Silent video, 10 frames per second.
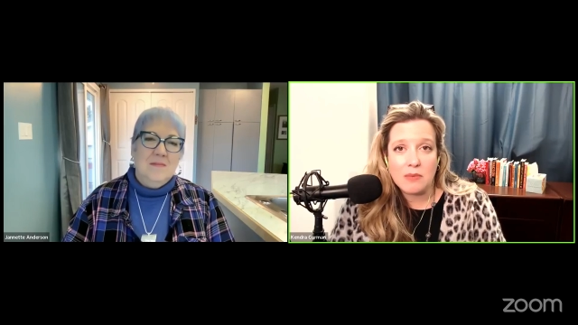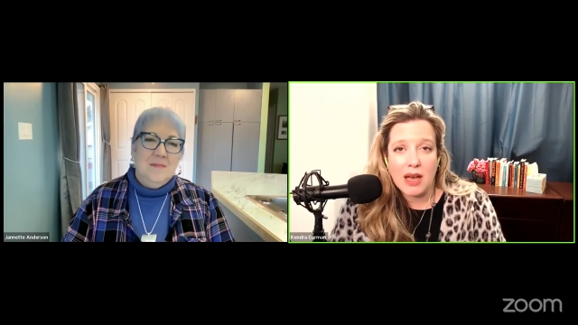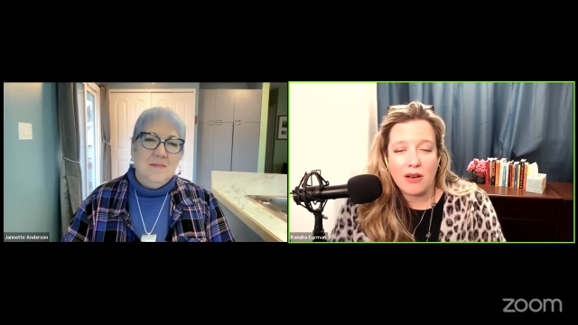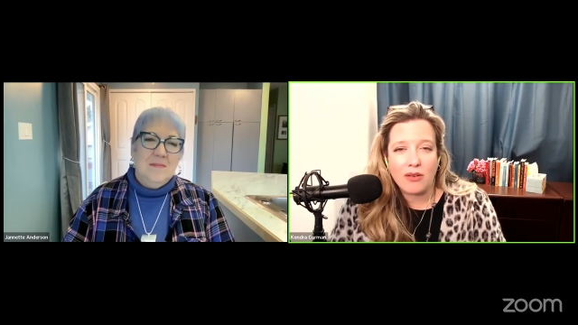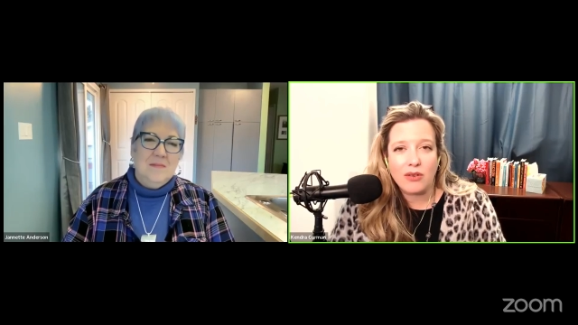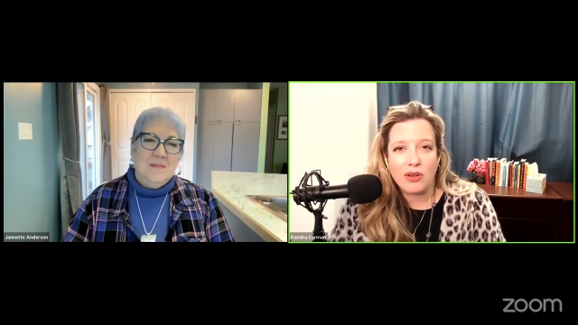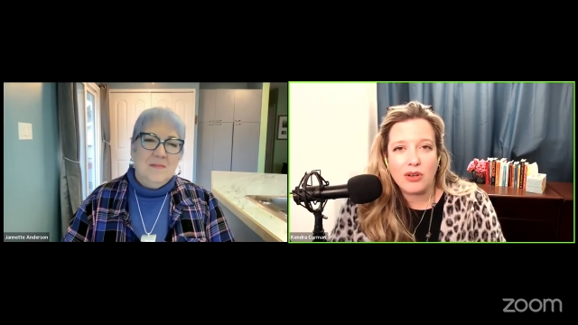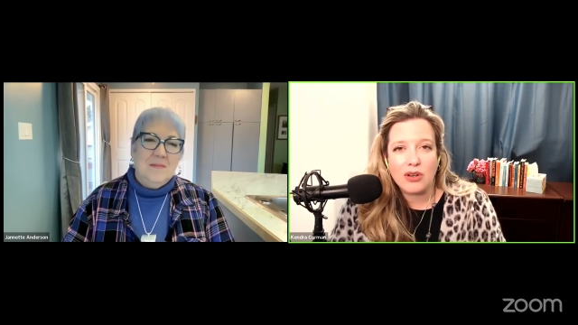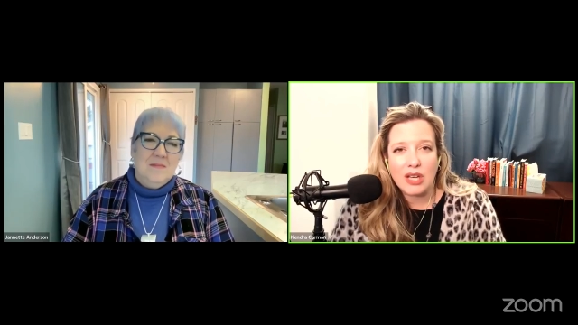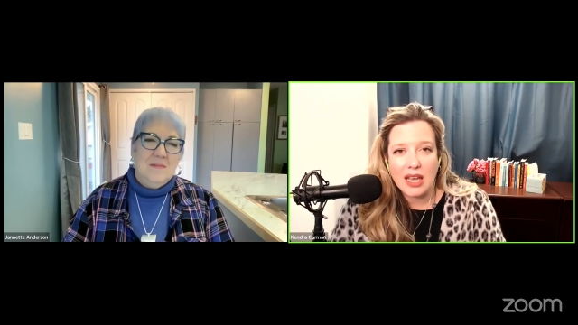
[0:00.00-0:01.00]
Speaker 1: about
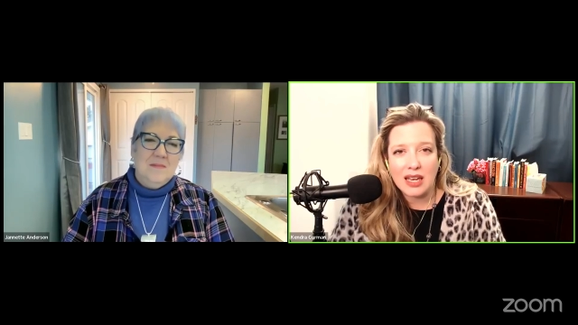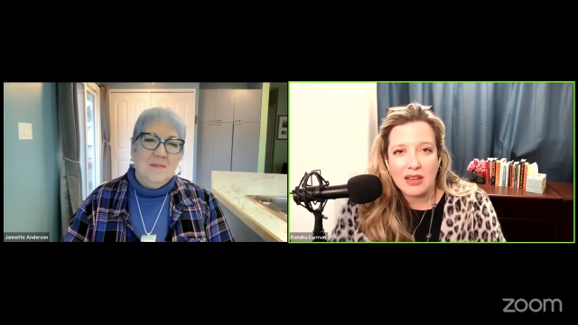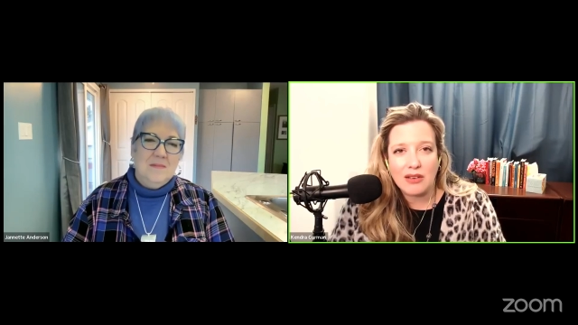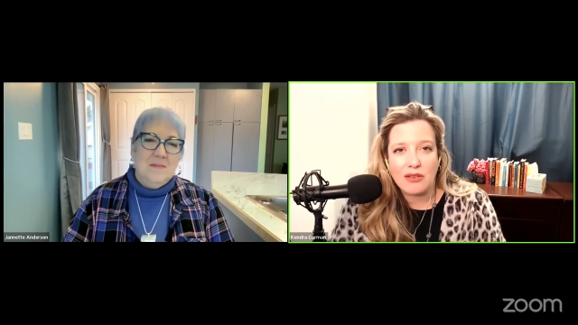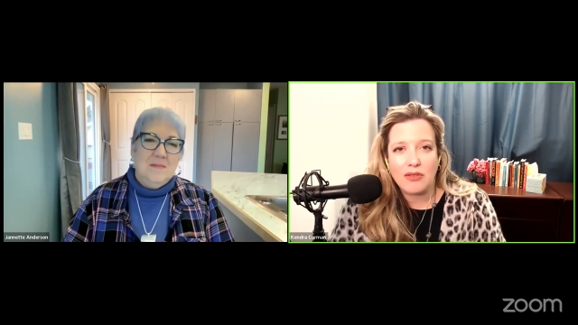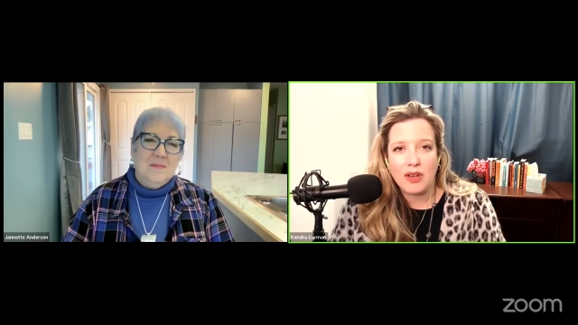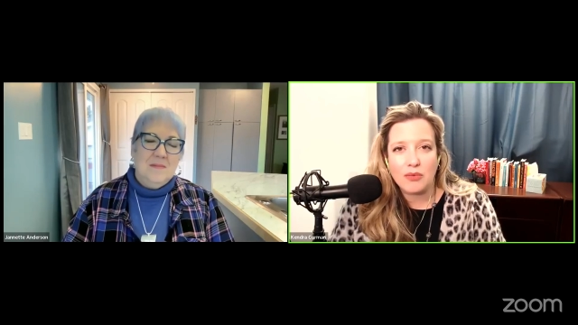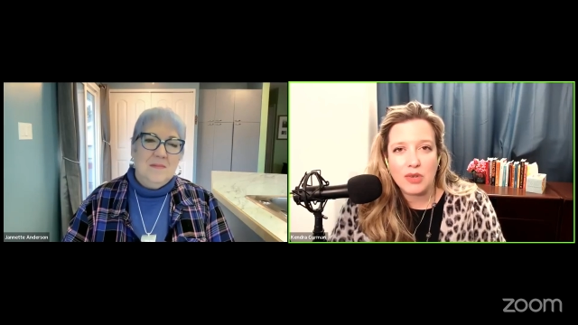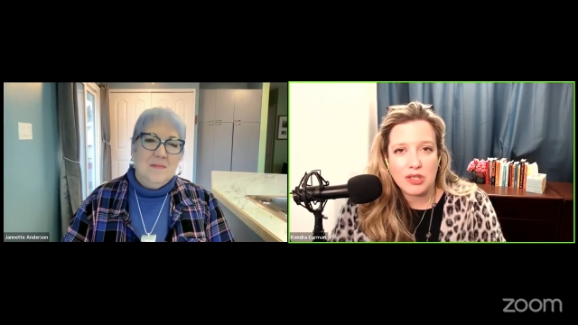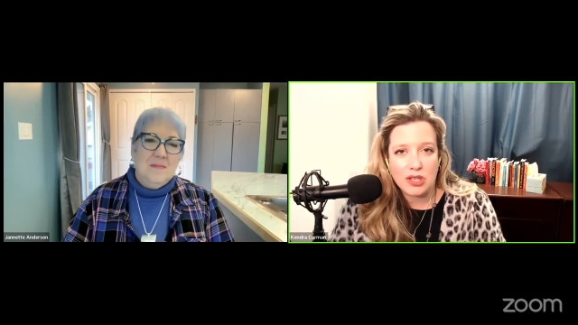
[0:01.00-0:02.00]
creative and
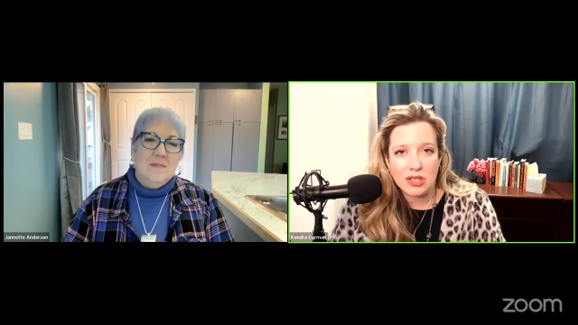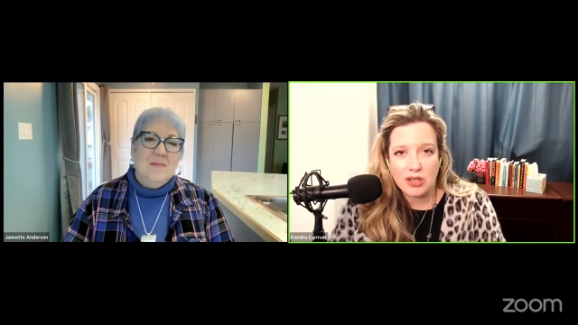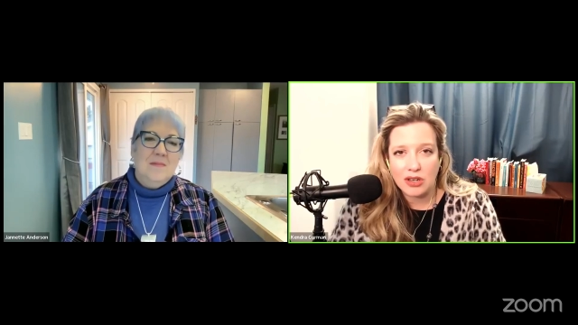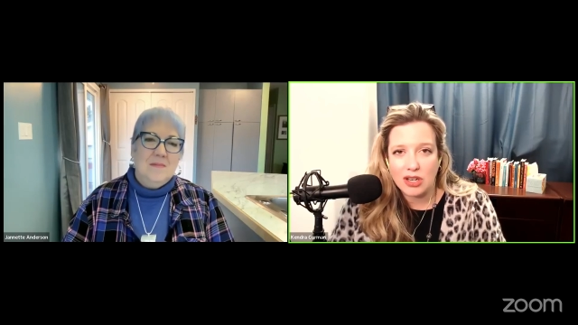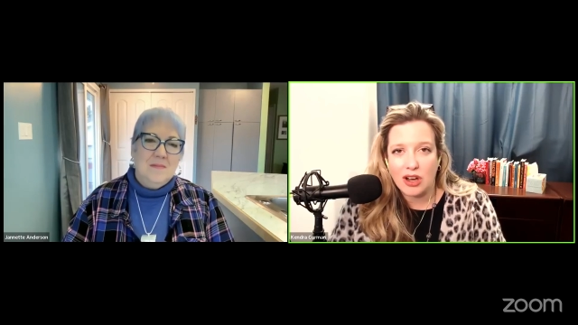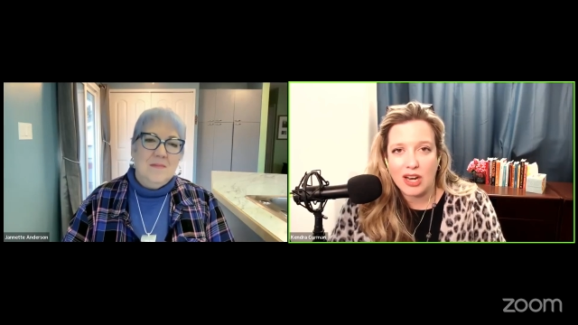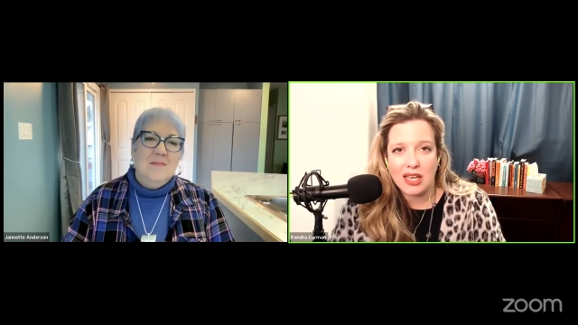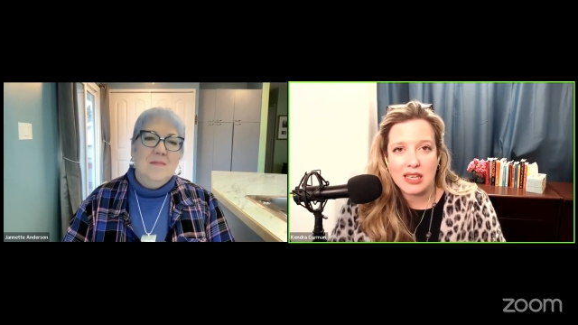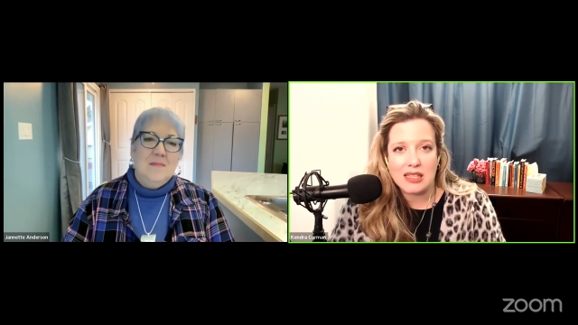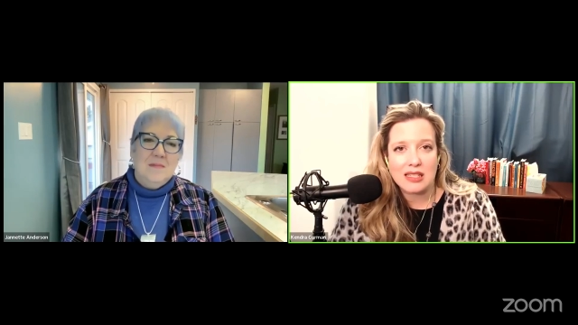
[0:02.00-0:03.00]
reaching a target
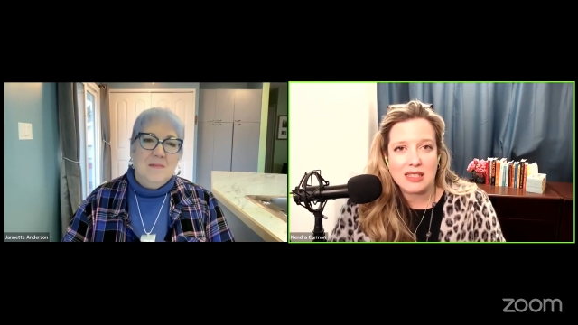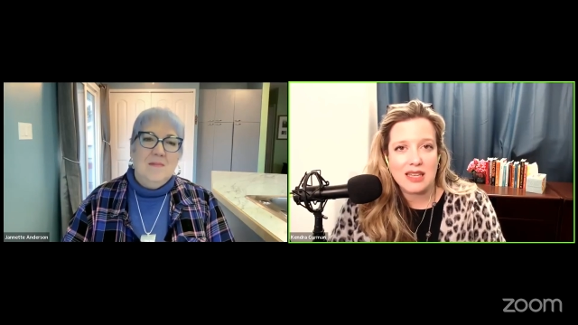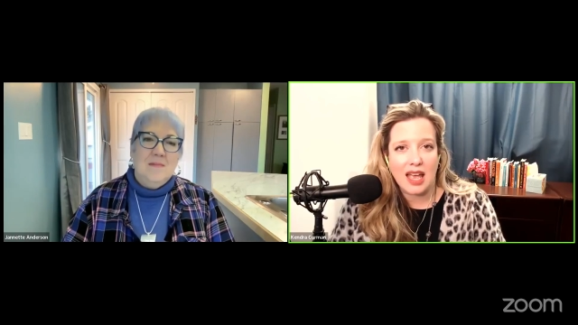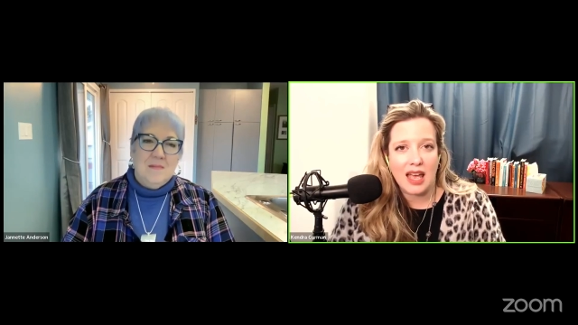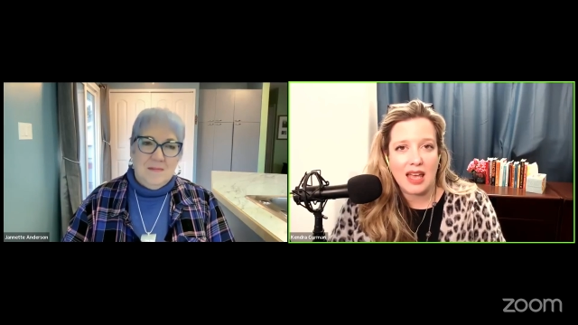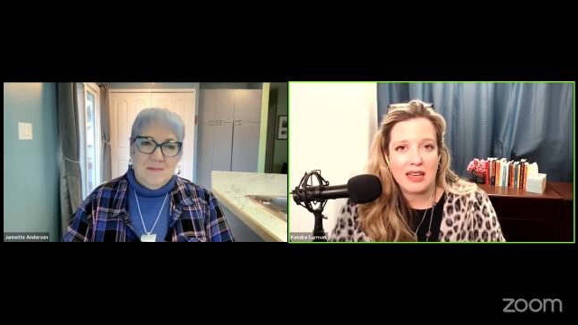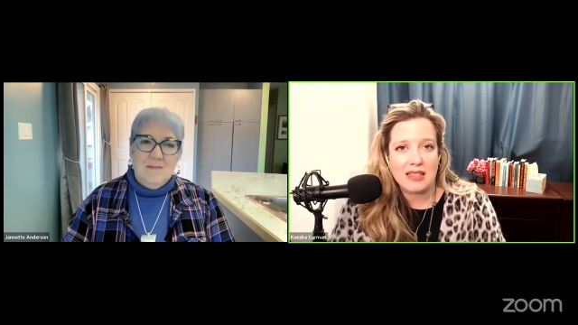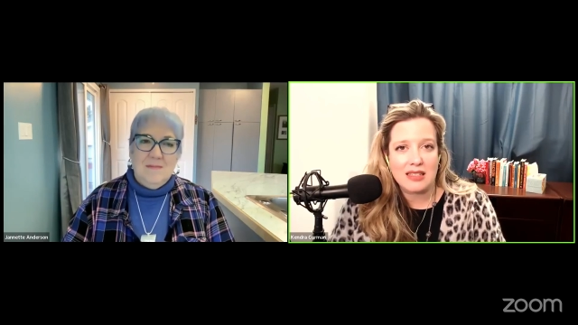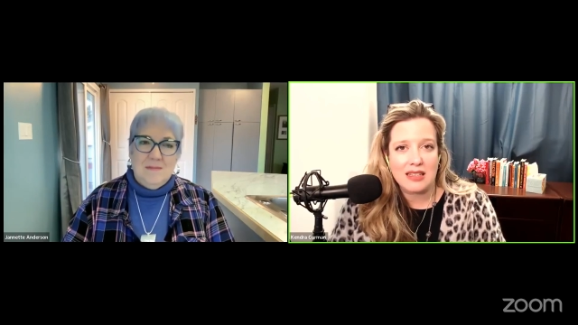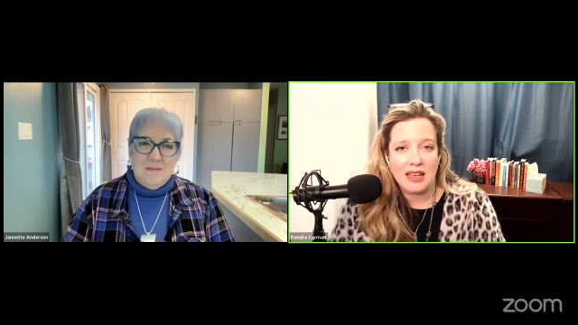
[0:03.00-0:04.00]
audience.
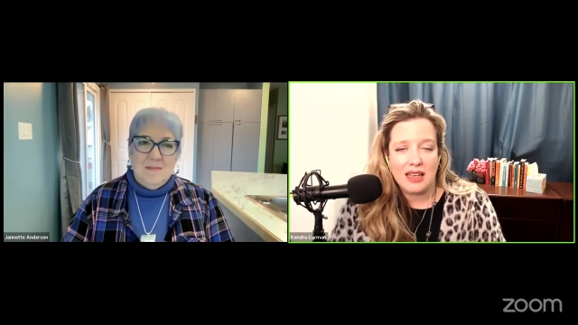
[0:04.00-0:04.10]
And